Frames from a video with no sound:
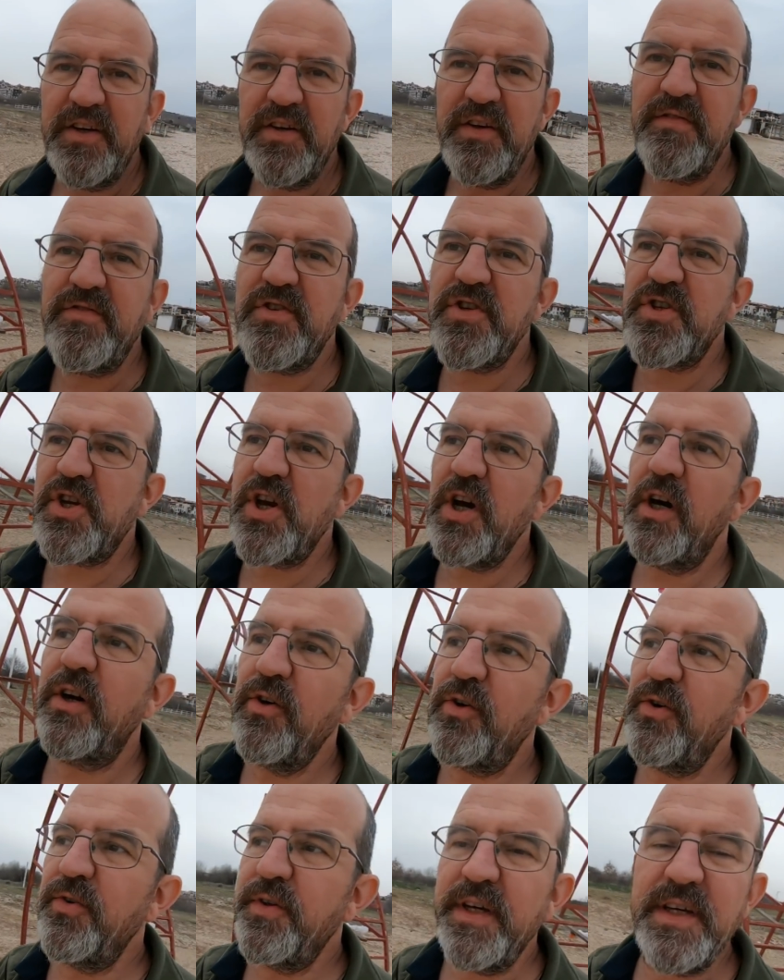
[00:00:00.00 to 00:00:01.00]
You've just got
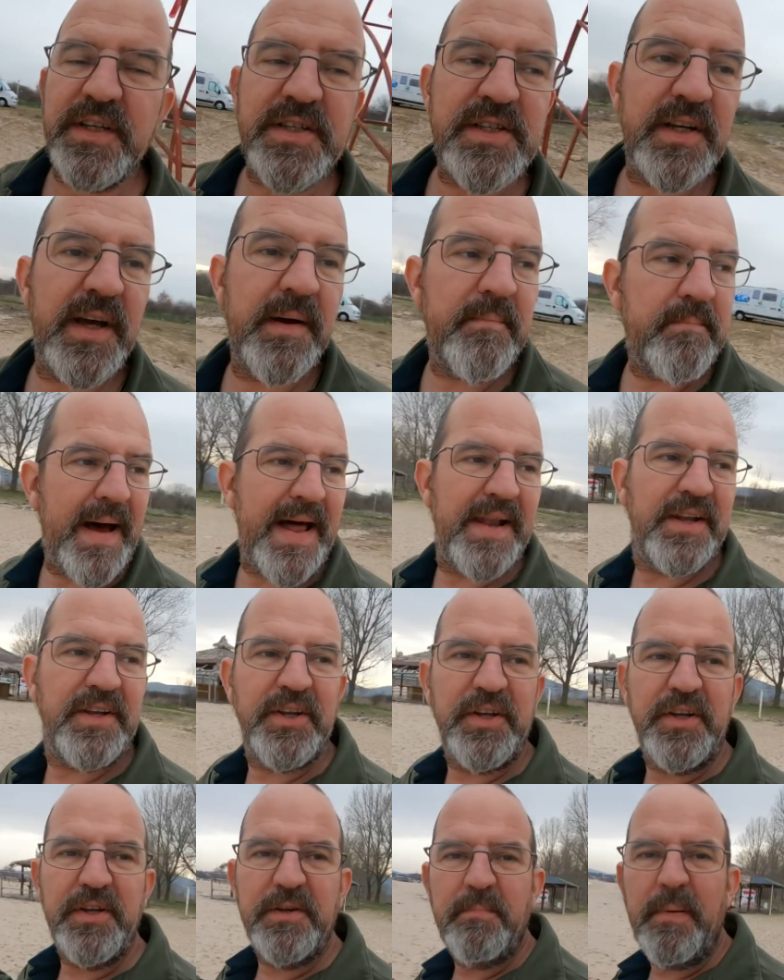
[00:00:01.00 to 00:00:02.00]
all these
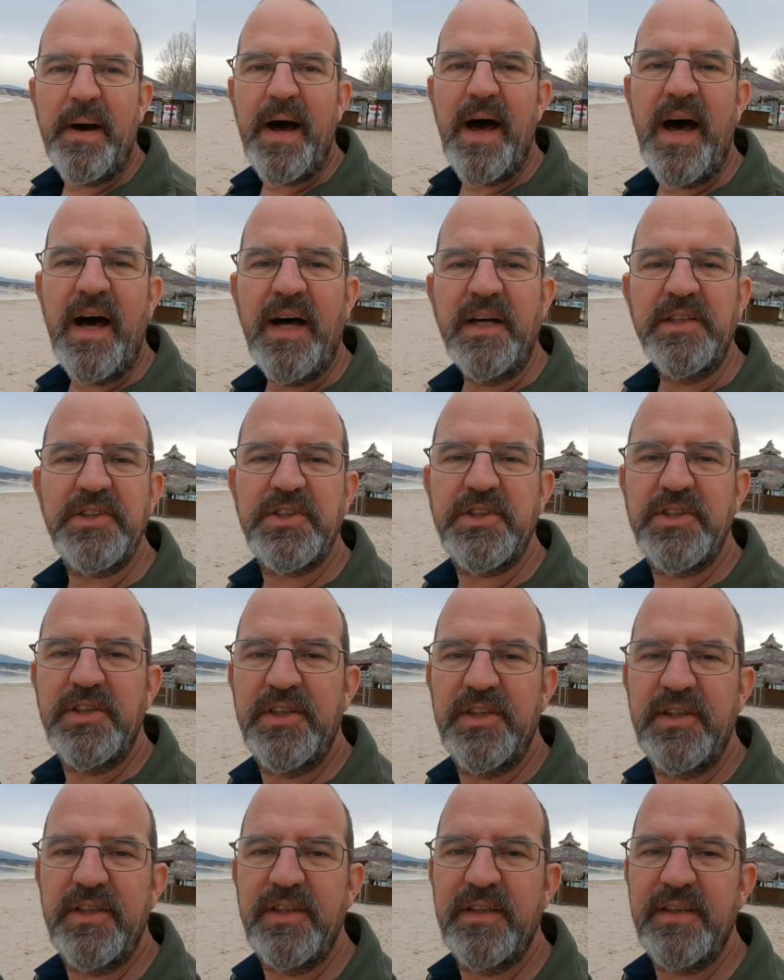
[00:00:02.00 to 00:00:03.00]
abandoned bars
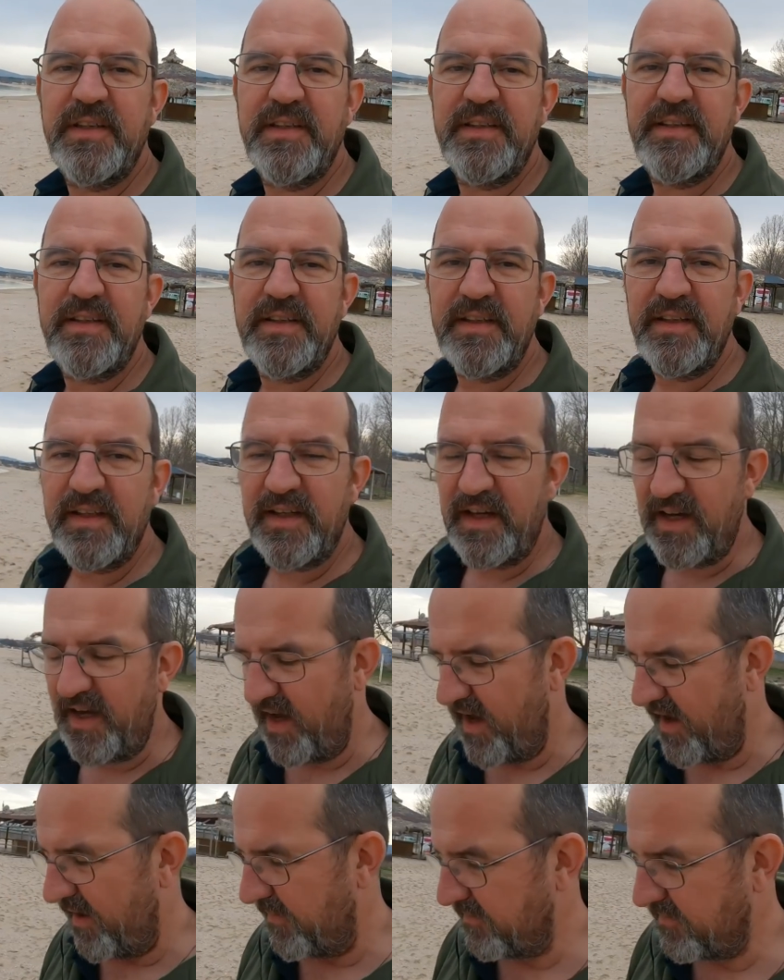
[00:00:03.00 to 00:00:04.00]

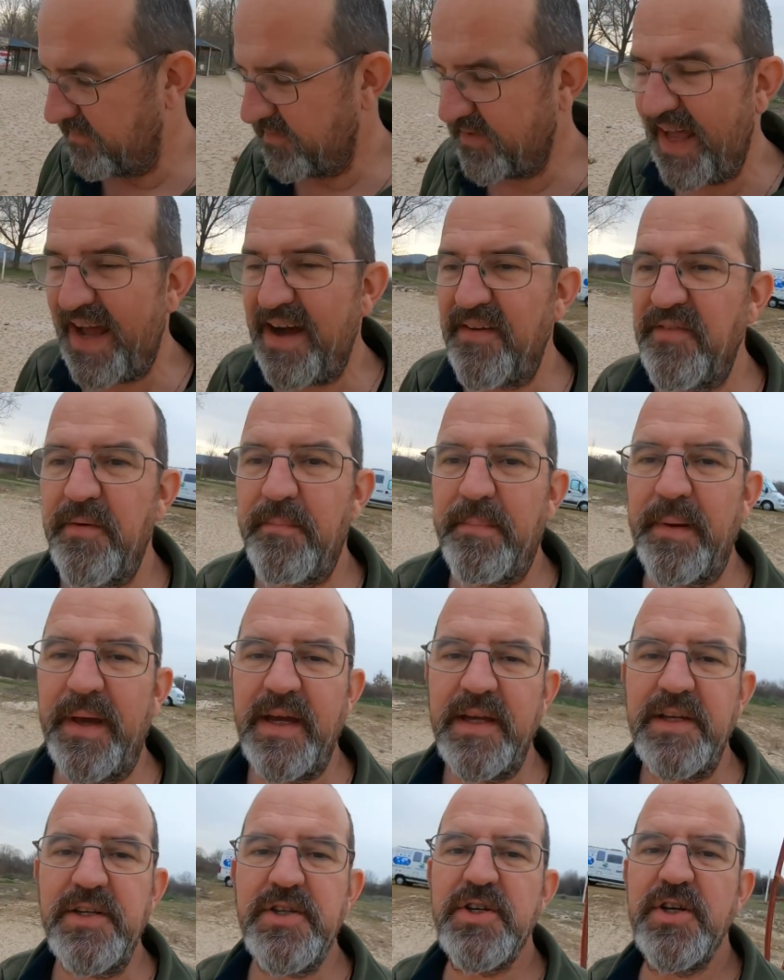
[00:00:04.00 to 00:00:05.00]
um, down the
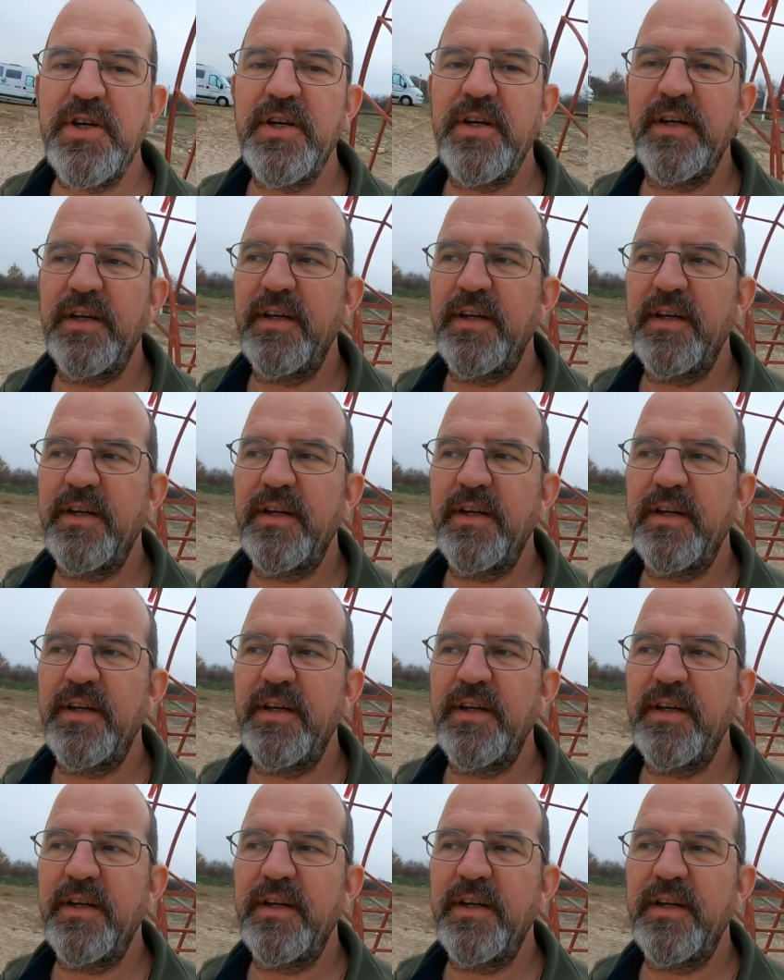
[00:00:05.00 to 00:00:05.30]
beach.